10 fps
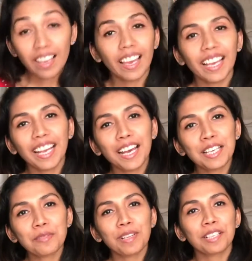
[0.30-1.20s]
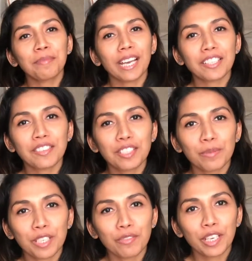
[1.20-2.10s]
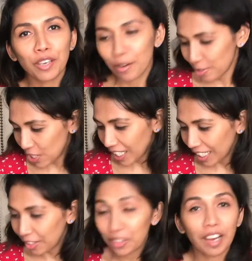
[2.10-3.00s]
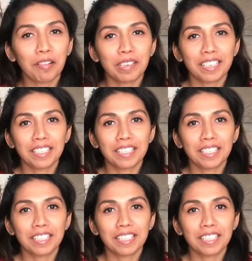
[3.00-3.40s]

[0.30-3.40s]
Hey guys, welcome back to this week's video. I was checking on Aria.